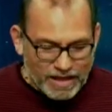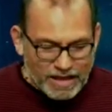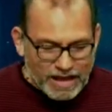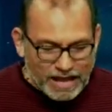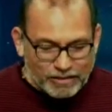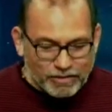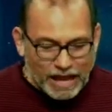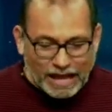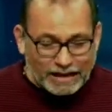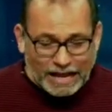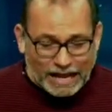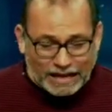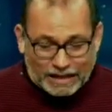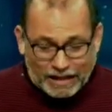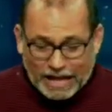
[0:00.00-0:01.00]
And, and,
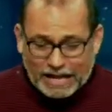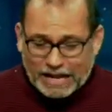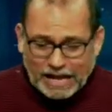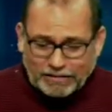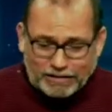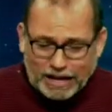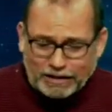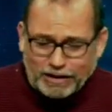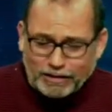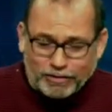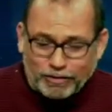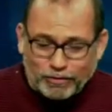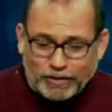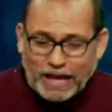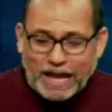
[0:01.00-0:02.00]
and it, it, it doesn't
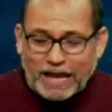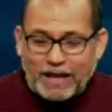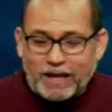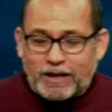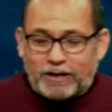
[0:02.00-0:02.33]
say,